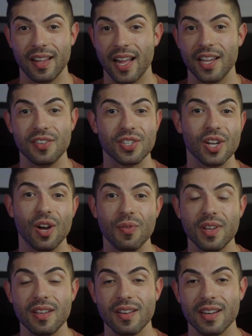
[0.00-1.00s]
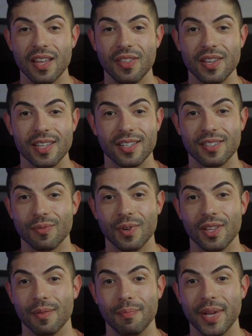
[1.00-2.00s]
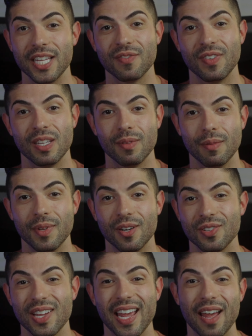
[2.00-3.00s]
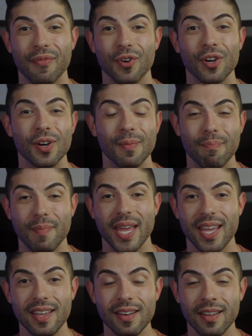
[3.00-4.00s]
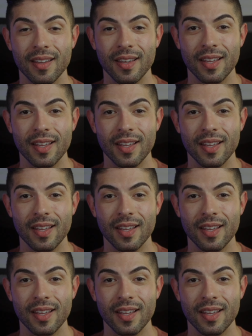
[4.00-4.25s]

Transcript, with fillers: I used to own it and I think it's one of the best 50 millimeters ever made.